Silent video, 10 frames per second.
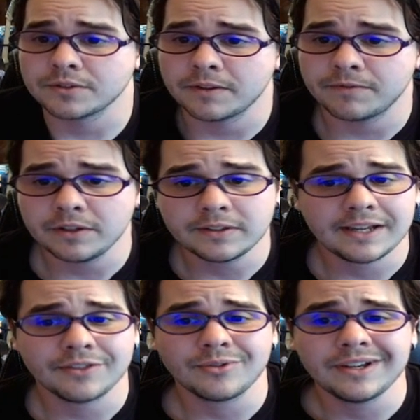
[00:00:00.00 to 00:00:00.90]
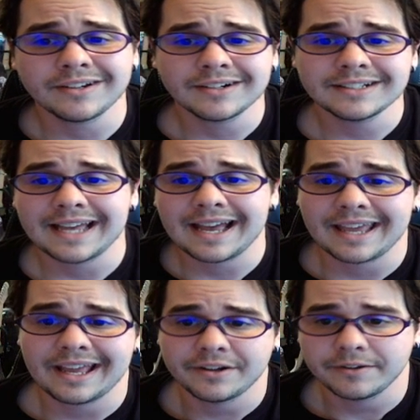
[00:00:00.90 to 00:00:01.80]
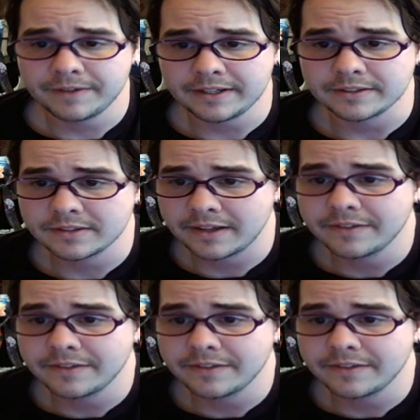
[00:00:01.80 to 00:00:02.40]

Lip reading: on the field gain 300 attack and defense,